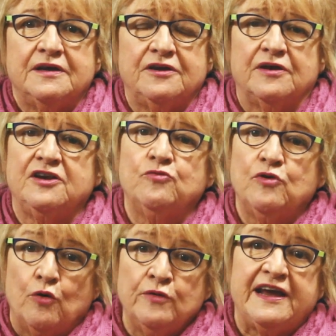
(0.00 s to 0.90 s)
You know, and you
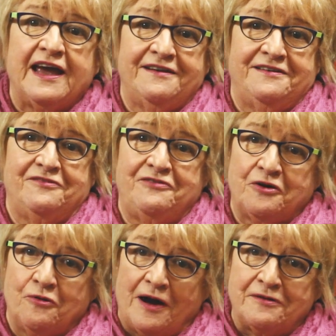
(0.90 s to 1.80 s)
will only get it if you
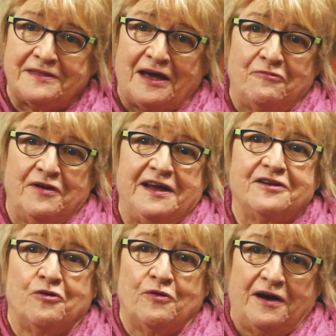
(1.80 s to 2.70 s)
go out that way
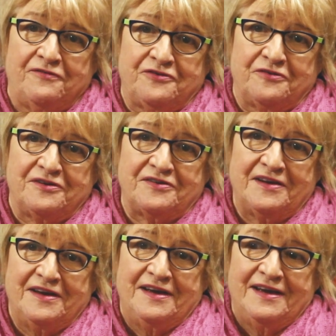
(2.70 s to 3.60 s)
and go after it.
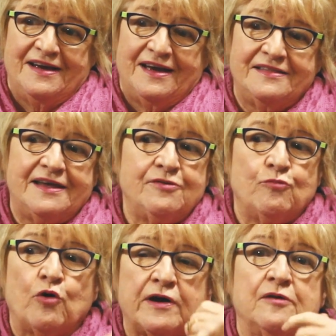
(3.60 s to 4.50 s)
And then
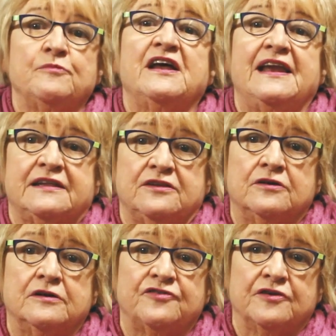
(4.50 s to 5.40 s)
walk out and collect the
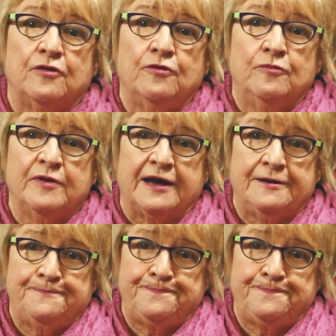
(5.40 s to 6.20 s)
nerves and go home again.